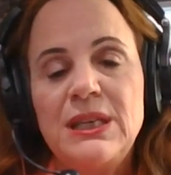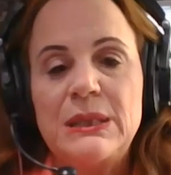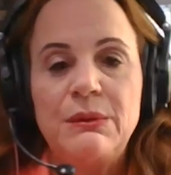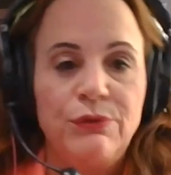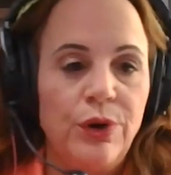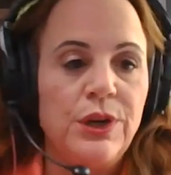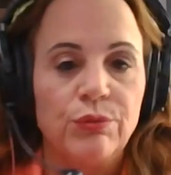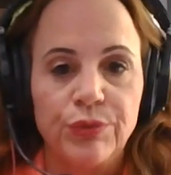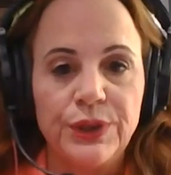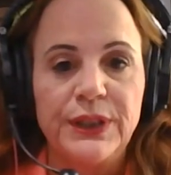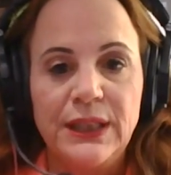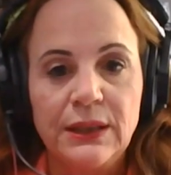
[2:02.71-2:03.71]
before you
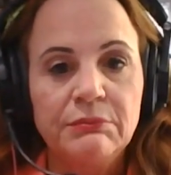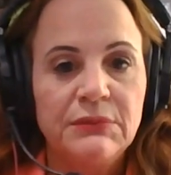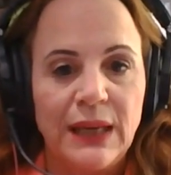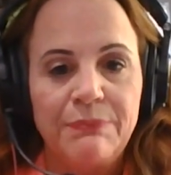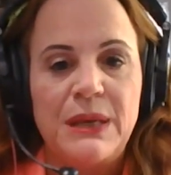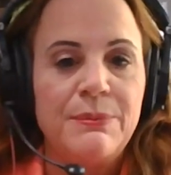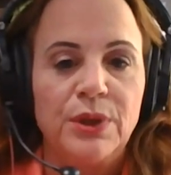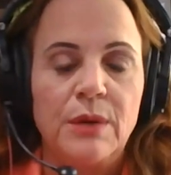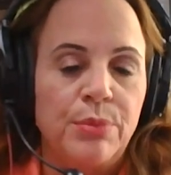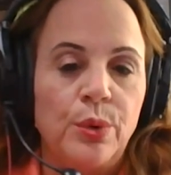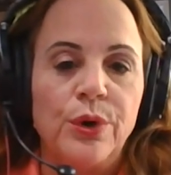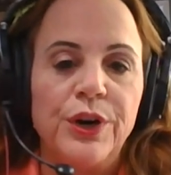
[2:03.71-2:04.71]
really get people on
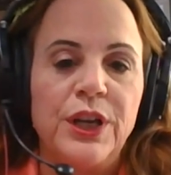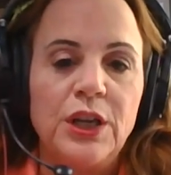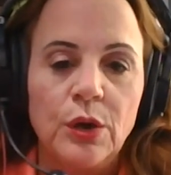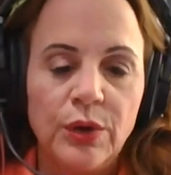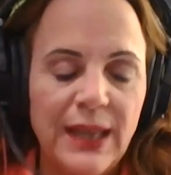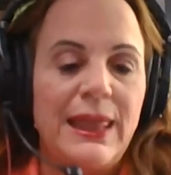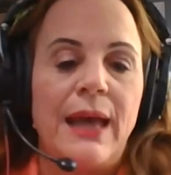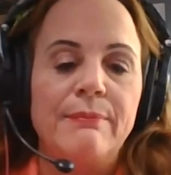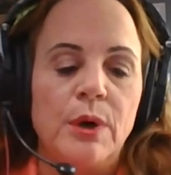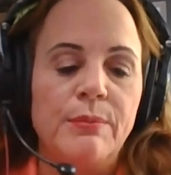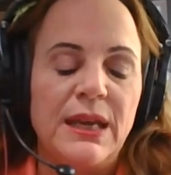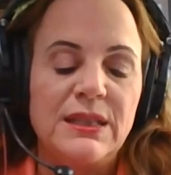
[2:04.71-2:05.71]
board and you know get that
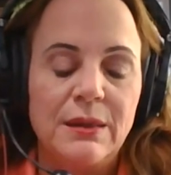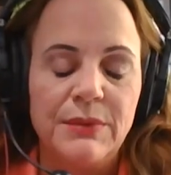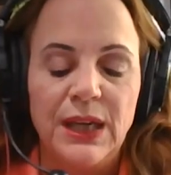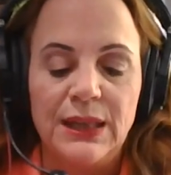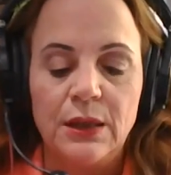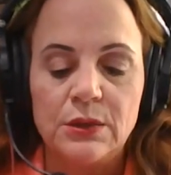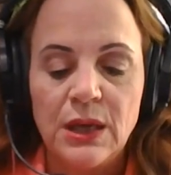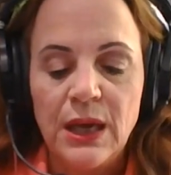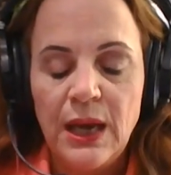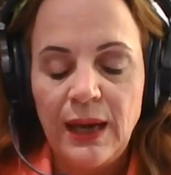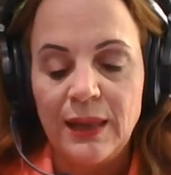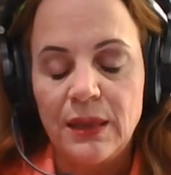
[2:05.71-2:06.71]
momentum and get those
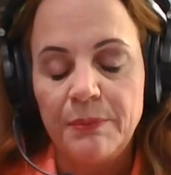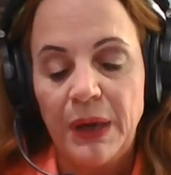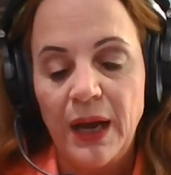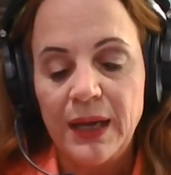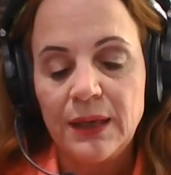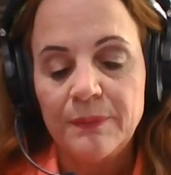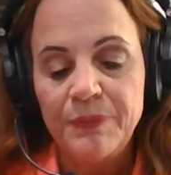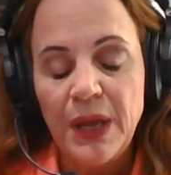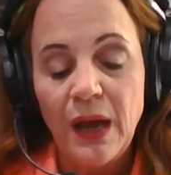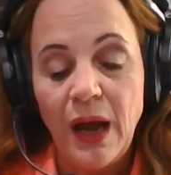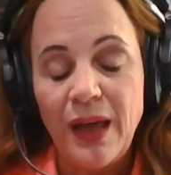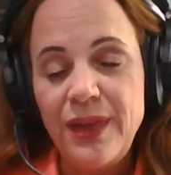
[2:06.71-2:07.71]
get the buy-in
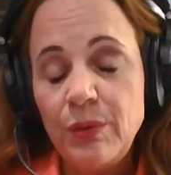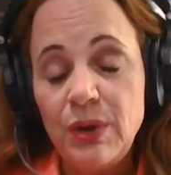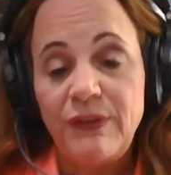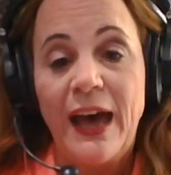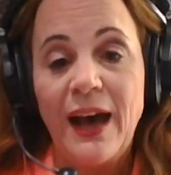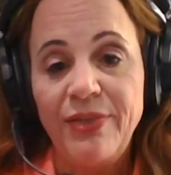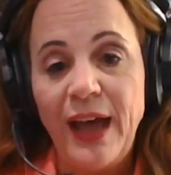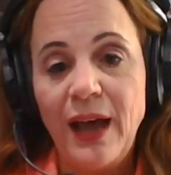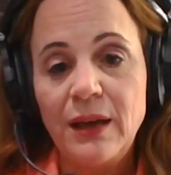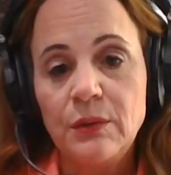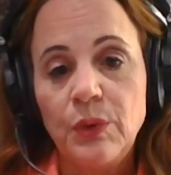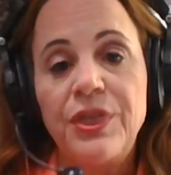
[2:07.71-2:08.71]
i think we've had that
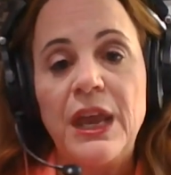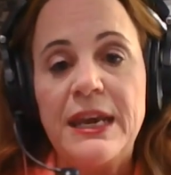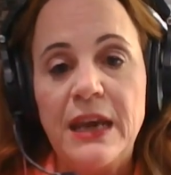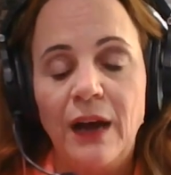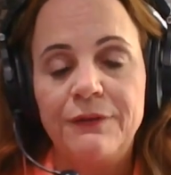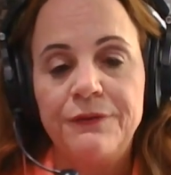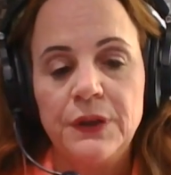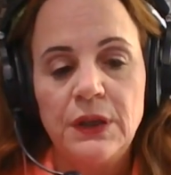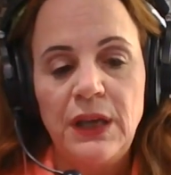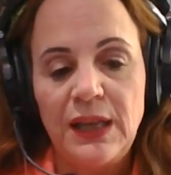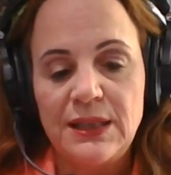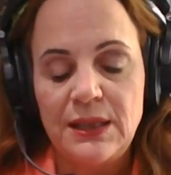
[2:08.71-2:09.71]
with enough
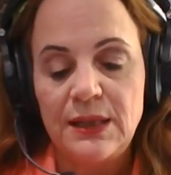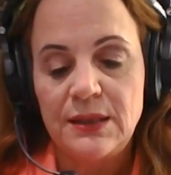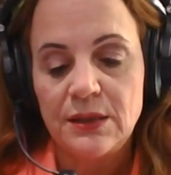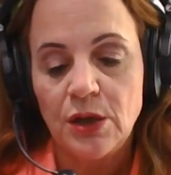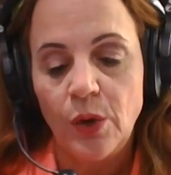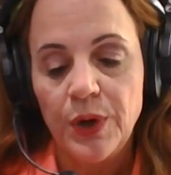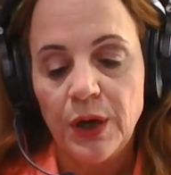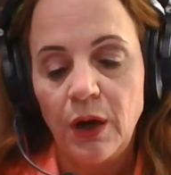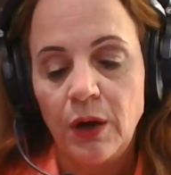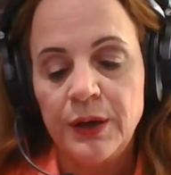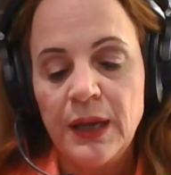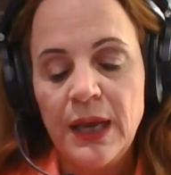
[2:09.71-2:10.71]
incidences going
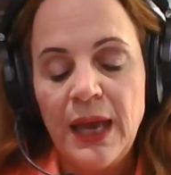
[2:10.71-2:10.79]
on